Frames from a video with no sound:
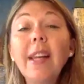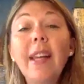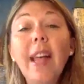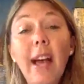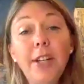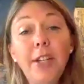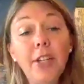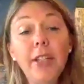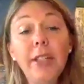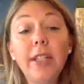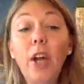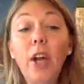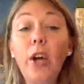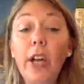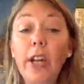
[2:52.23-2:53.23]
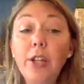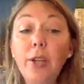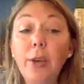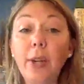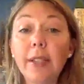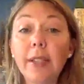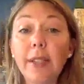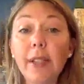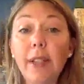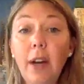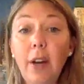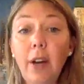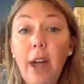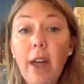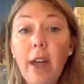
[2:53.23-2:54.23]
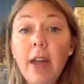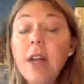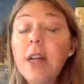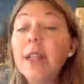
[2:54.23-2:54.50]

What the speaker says: catches their interest, okay?